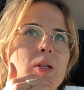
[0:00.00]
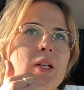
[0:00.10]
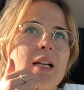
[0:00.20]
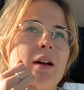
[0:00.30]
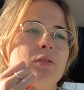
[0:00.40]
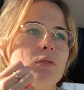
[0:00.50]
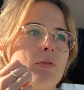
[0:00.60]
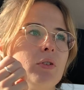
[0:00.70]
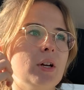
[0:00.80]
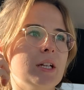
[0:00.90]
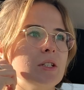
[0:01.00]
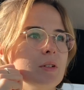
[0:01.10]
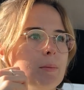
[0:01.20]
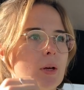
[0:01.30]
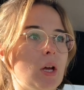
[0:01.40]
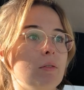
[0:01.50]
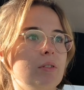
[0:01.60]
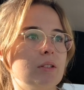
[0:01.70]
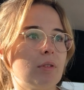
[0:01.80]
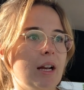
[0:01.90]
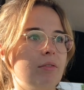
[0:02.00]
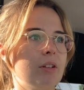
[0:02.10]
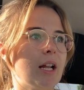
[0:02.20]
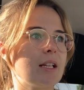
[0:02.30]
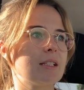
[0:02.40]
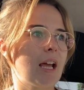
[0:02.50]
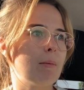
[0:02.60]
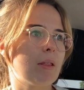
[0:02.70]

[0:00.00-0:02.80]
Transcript: looking after her foot injury, but hopefully she's ready for the next game.